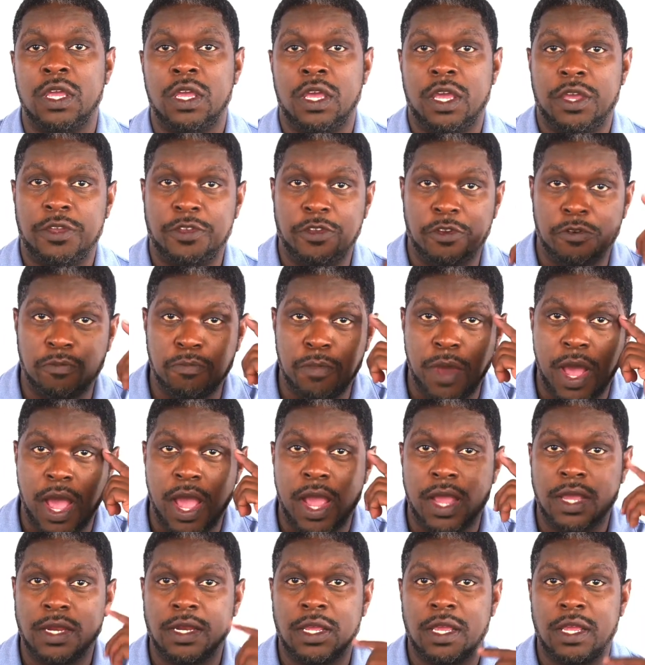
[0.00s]
in your
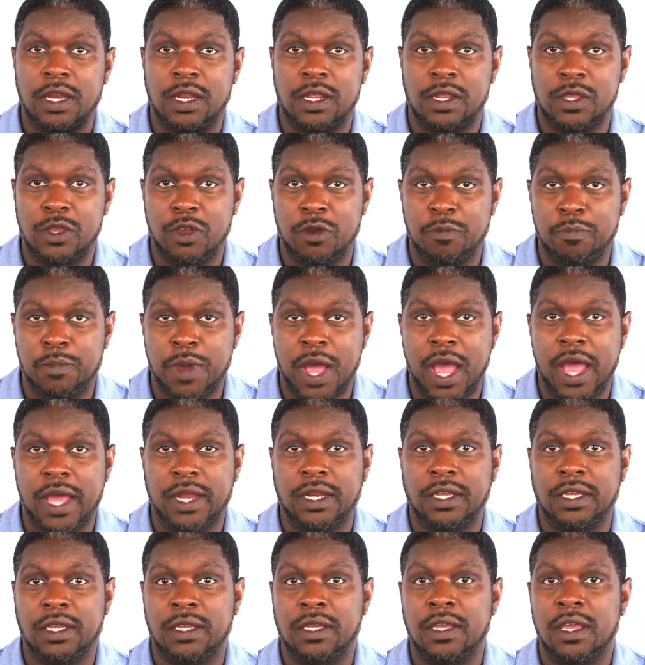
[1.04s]
mind and in your
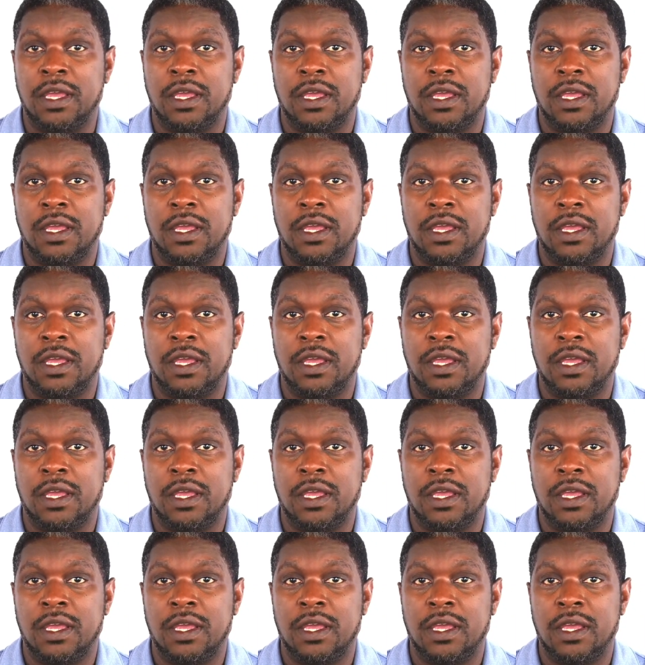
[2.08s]
body